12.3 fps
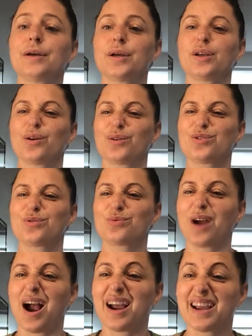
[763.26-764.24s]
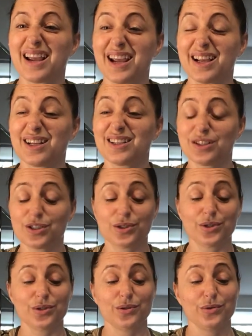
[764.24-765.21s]
you're trying
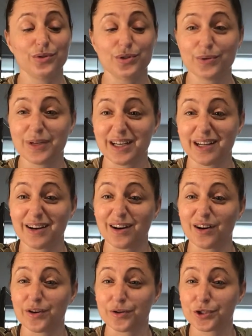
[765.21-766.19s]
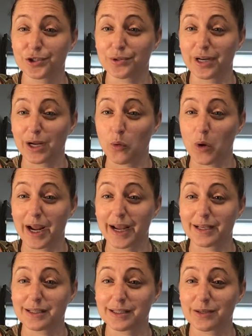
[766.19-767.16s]
to do it in a nurturing
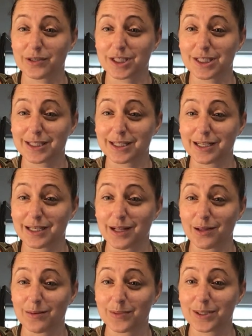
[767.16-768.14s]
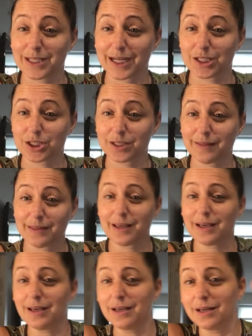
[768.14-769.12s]
way. See, she's in another protection
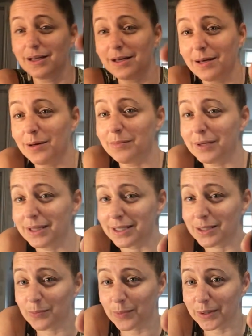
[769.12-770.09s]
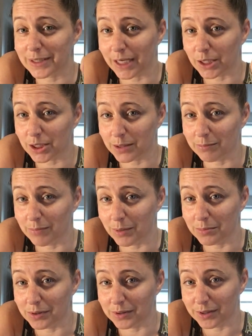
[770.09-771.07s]
thing, but this protection
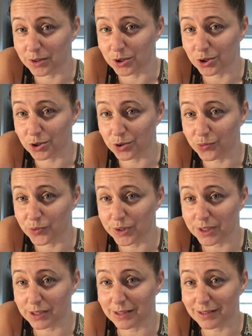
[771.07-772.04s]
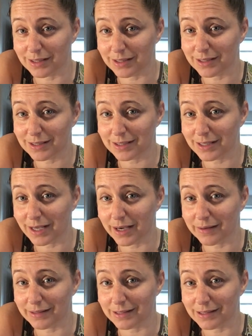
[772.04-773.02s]
bubble is juicy. Do you see
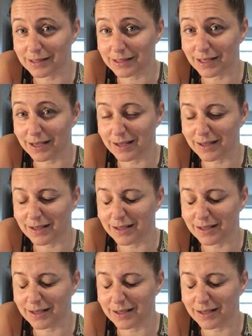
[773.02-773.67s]
how it's a